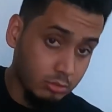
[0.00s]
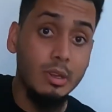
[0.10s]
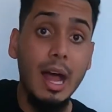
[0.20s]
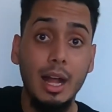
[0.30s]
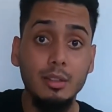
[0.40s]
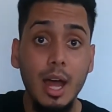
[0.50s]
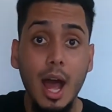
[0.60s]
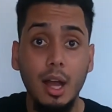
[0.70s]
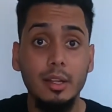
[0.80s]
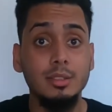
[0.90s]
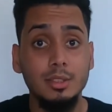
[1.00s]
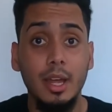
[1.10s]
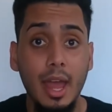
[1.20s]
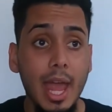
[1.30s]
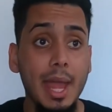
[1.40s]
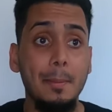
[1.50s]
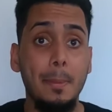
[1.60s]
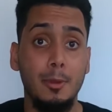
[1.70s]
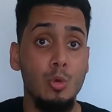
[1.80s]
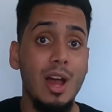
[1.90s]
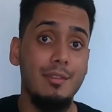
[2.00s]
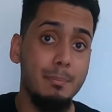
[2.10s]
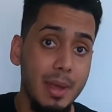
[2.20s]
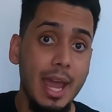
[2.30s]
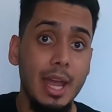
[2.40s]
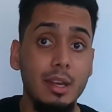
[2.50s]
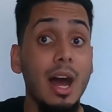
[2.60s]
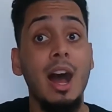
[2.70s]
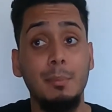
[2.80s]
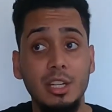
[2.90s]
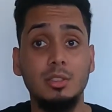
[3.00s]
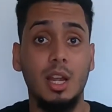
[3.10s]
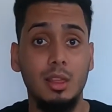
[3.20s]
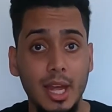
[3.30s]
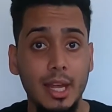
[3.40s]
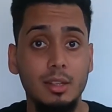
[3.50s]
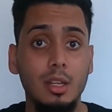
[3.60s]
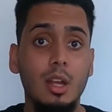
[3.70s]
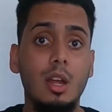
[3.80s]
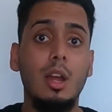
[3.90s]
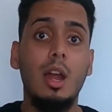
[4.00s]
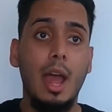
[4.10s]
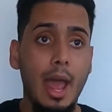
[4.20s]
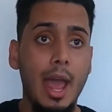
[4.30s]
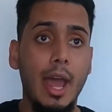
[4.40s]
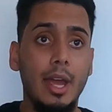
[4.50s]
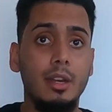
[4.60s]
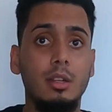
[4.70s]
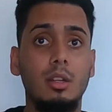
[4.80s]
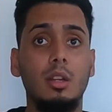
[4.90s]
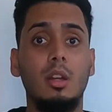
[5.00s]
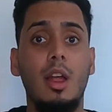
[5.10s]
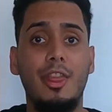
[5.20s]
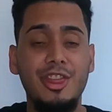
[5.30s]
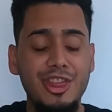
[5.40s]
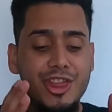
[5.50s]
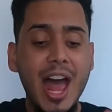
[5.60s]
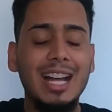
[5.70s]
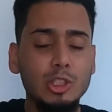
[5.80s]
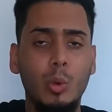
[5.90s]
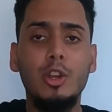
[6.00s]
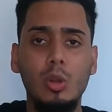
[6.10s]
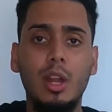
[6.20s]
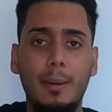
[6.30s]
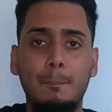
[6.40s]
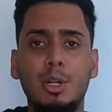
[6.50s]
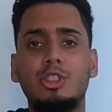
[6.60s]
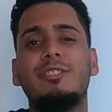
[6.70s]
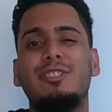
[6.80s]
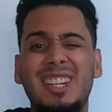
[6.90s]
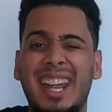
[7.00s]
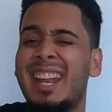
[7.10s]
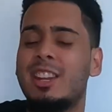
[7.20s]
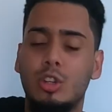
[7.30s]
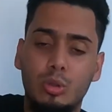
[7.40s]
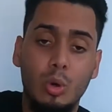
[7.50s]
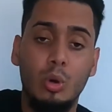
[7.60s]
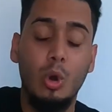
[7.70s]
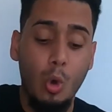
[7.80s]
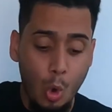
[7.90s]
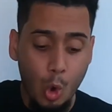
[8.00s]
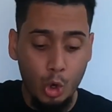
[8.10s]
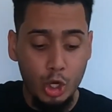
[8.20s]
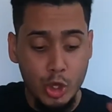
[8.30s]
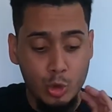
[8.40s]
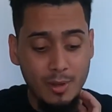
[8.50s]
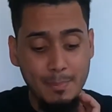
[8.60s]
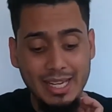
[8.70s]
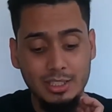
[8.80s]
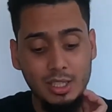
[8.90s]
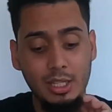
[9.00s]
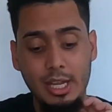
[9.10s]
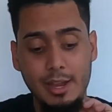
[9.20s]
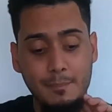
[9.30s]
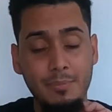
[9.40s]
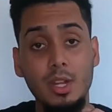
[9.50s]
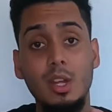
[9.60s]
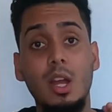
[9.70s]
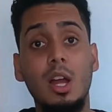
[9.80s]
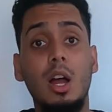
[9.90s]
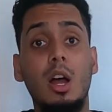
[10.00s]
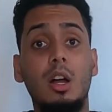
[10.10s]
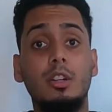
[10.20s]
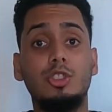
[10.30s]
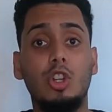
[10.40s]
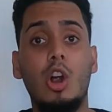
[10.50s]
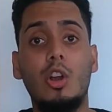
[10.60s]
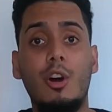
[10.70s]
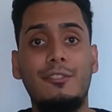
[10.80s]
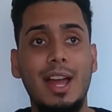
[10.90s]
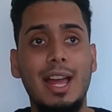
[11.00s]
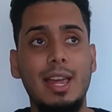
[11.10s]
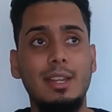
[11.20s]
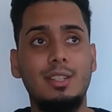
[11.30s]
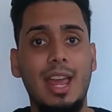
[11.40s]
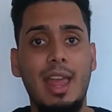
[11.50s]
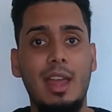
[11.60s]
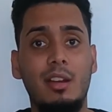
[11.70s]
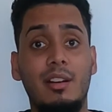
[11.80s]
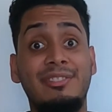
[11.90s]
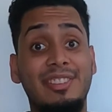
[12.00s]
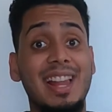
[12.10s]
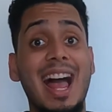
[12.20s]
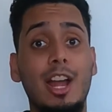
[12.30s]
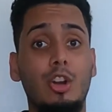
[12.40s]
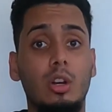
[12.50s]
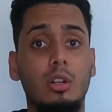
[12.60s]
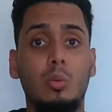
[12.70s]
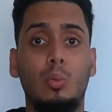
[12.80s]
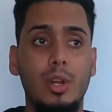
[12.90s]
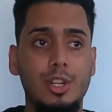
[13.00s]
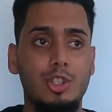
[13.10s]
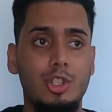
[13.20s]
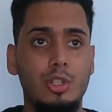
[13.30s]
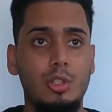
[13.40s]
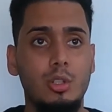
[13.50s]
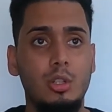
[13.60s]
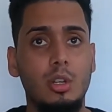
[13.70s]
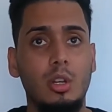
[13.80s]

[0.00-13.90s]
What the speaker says: knock knock, and say, hey, you haven't paid, I'm here to collect. And that's where you like put your foot in the door. Or you could basically start off as a flagger, which